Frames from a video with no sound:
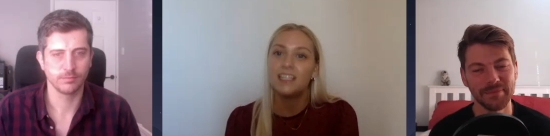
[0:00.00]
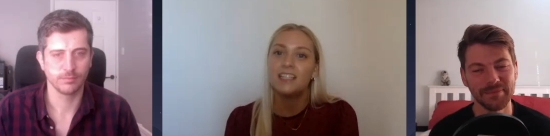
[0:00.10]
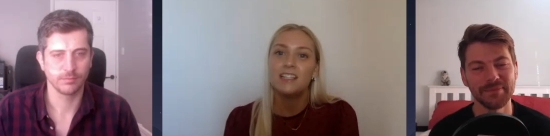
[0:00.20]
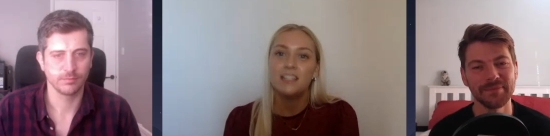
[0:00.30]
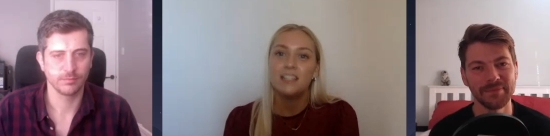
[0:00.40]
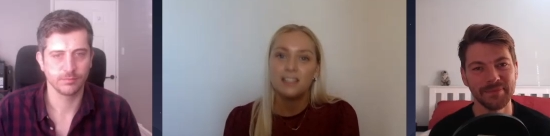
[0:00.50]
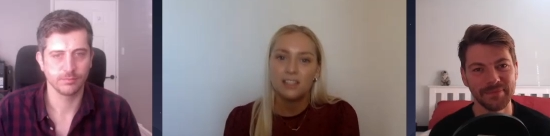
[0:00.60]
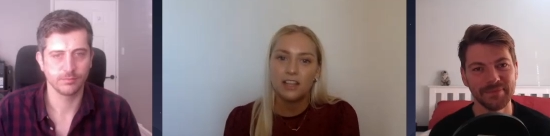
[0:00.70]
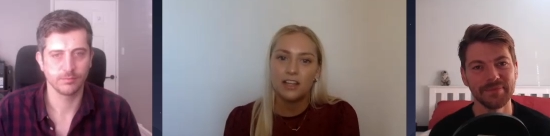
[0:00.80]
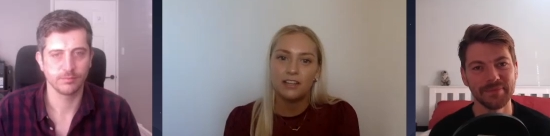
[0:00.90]
Speaker 1: mm.
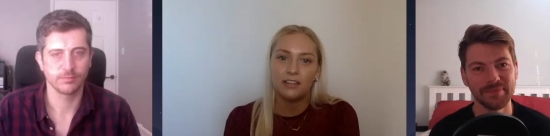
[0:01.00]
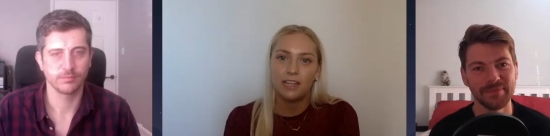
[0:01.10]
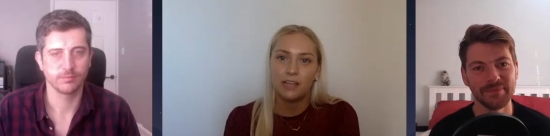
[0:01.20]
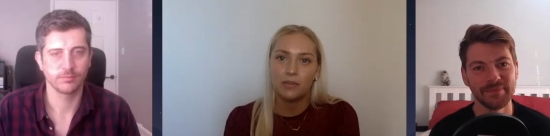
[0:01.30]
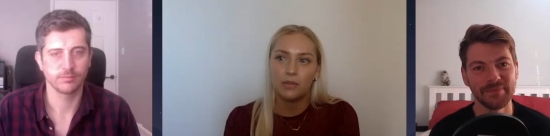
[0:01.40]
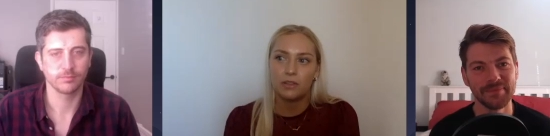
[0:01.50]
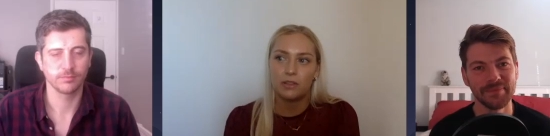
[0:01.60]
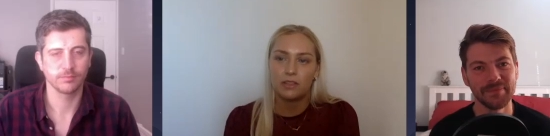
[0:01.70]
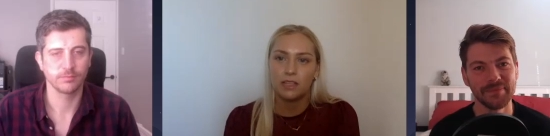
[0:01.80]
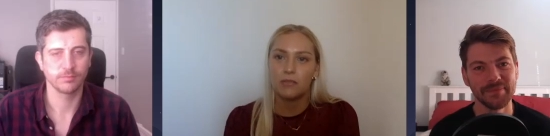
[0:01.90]
so it
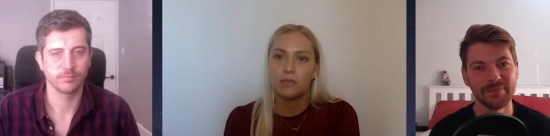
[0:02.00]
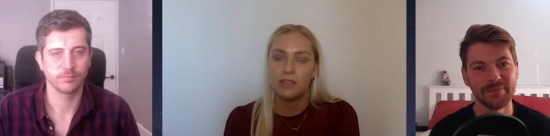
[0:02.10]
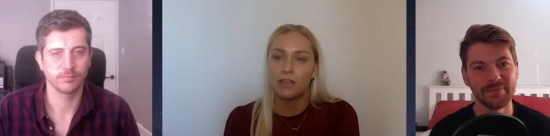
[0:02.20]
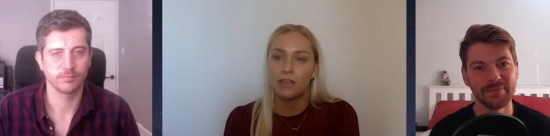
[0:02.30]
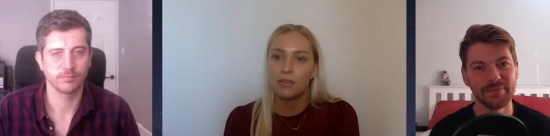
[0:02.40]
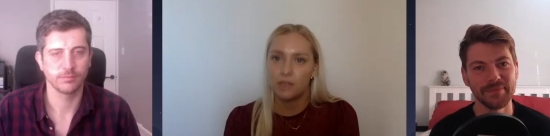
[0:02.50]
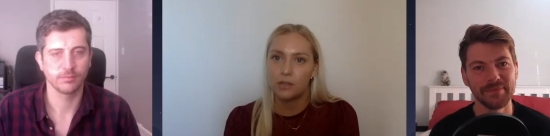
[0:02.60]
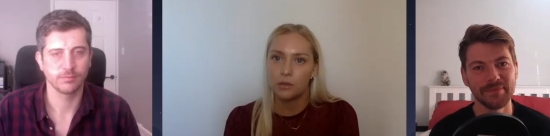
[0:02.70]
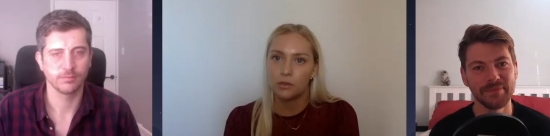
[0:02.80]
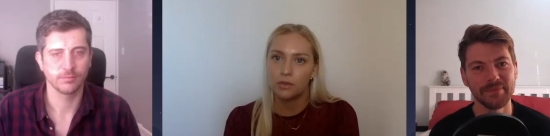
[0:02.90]
was it was
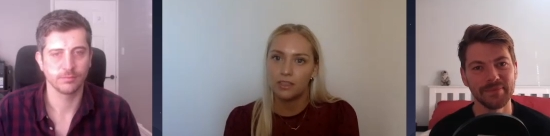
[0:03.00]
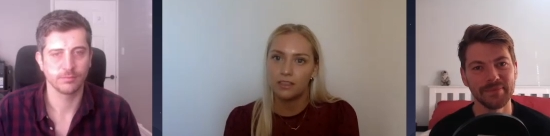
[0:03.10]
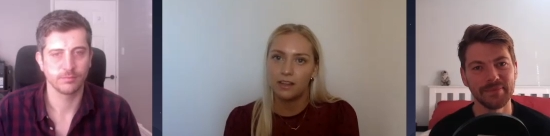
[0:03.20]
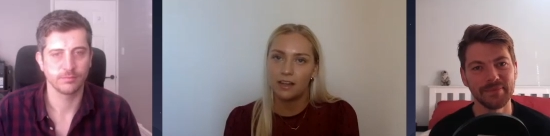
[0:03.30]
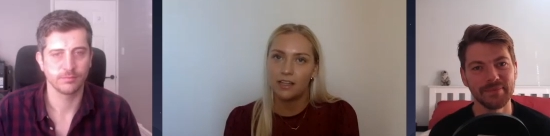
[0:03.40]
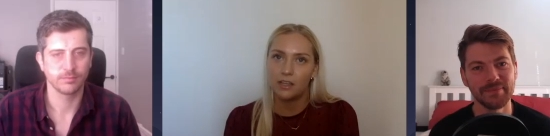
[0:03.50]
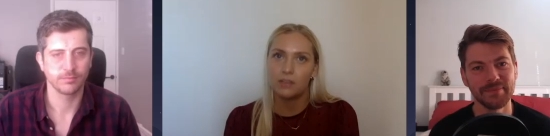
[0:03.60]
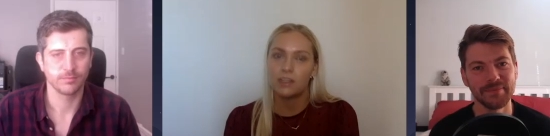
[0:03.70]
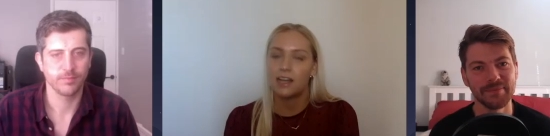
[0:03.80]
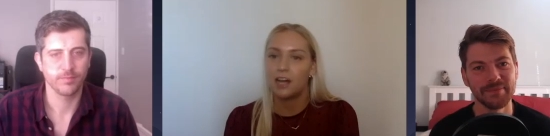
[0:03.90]
definitely a tool that i
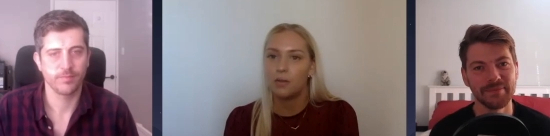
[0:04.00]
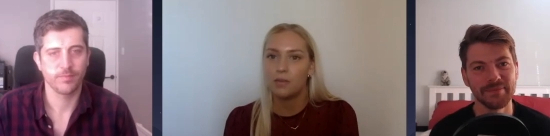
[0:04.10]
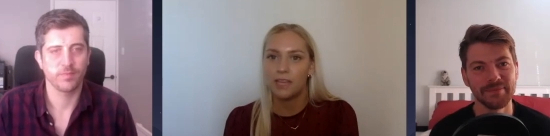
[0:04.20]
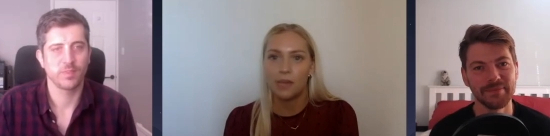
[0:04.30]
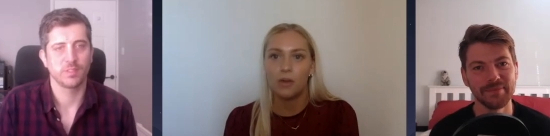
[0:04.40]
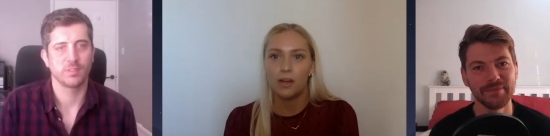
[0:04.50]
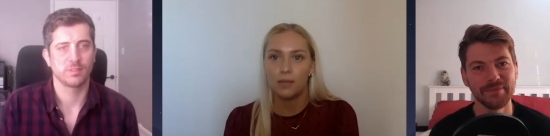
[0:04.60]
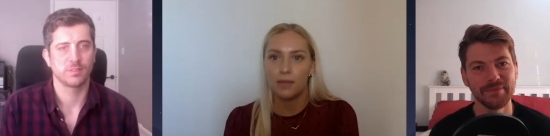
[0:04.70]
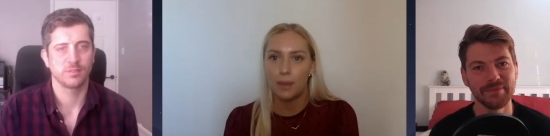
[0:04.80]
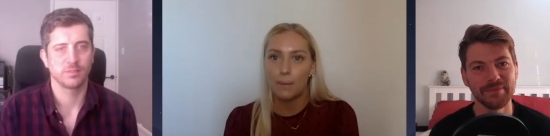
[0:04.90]
used to help me get where i
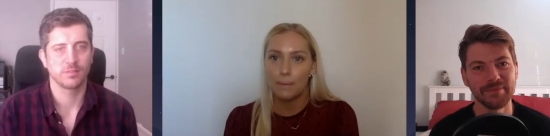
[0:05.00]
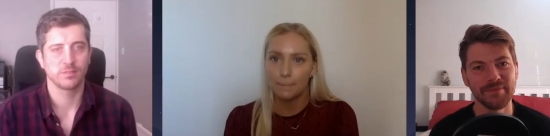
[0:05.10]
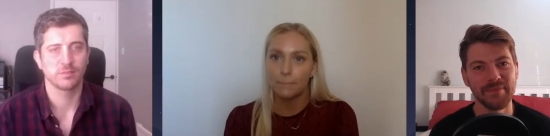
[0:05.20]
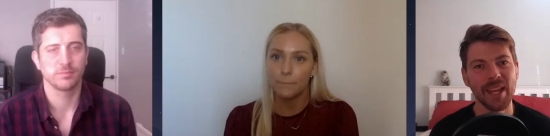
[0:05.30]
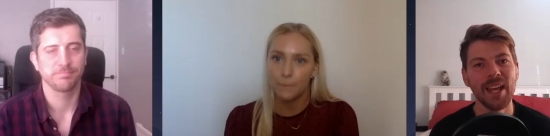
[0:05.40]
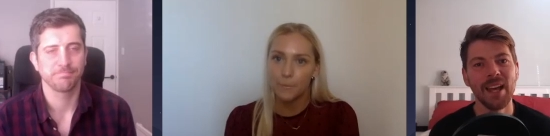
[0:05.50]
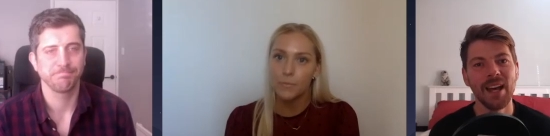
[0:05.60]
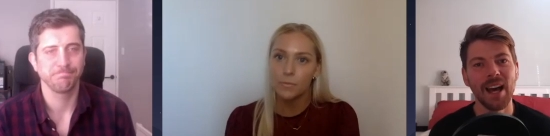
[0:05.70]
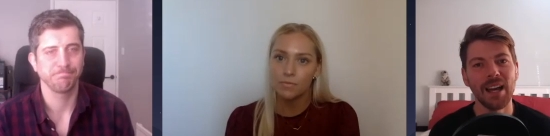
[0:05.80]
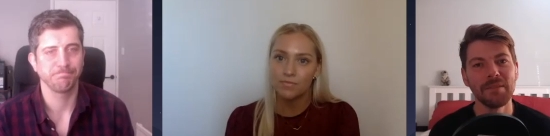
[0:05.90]
am now
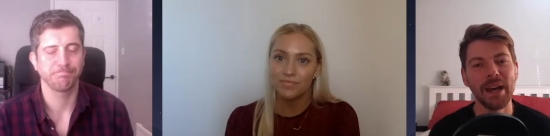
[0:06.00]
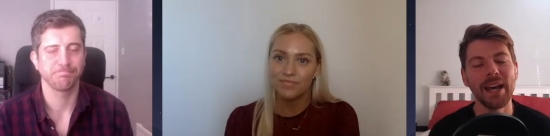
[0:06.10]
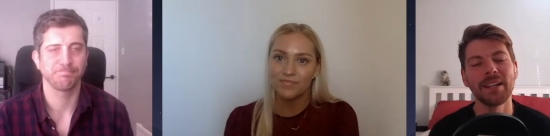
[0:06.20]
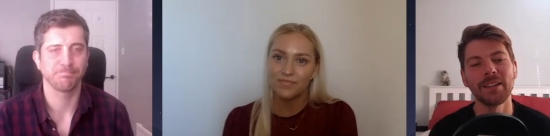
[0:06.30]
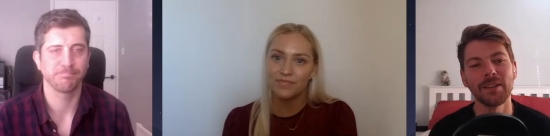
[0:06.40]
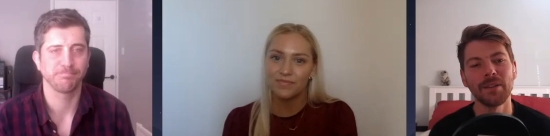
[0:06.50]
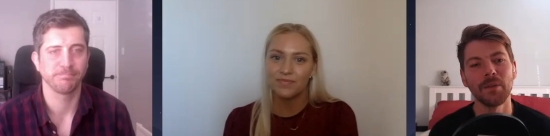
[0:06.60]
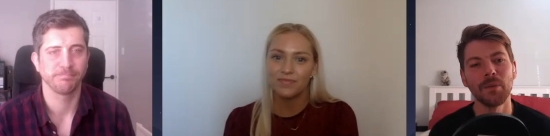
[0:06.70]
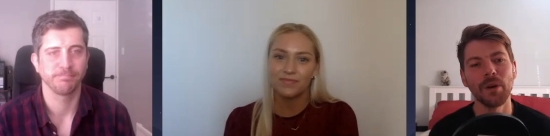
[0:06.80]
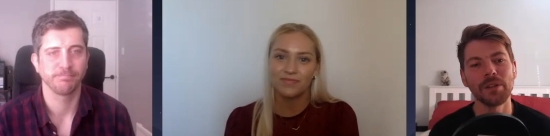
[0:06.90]
Speaker 2: and ben
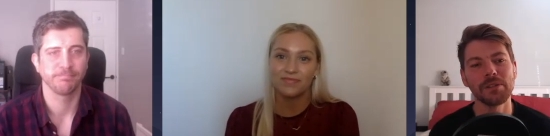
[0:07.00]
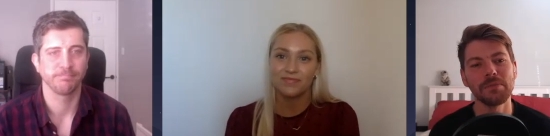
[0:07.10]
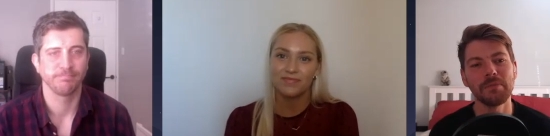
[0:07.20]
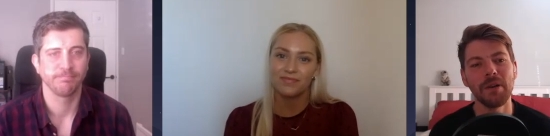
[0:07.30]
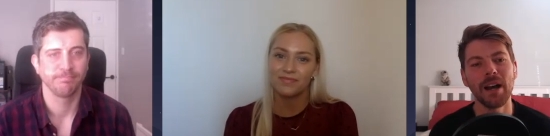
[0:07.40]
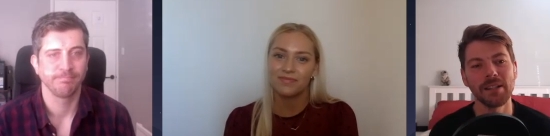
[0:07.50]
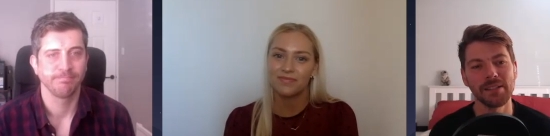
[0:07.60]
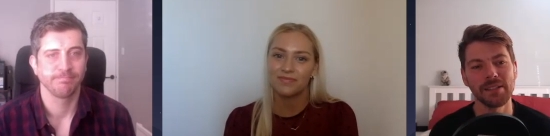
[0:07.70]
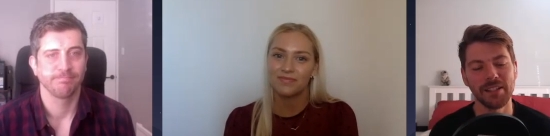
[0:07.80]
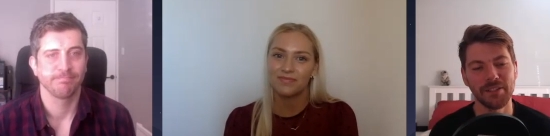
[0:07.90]
what do pilots
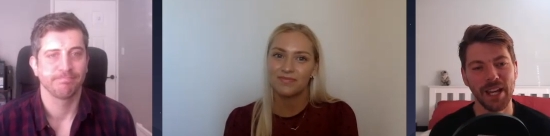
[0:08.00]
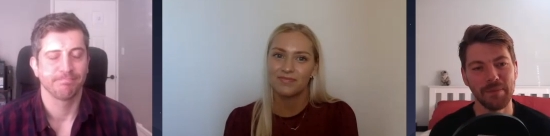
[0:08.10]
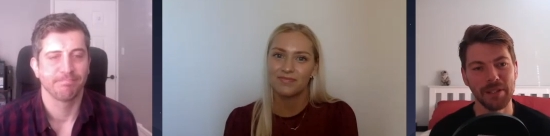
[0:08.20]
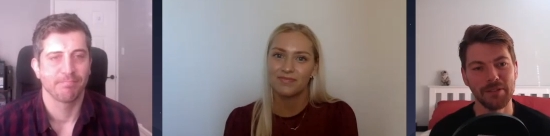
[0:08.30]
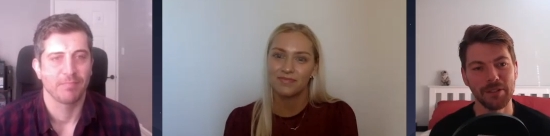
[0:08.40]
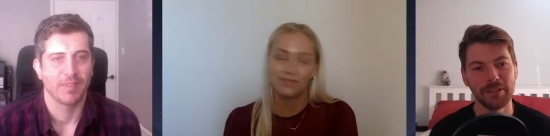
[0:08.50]
think of cabin crew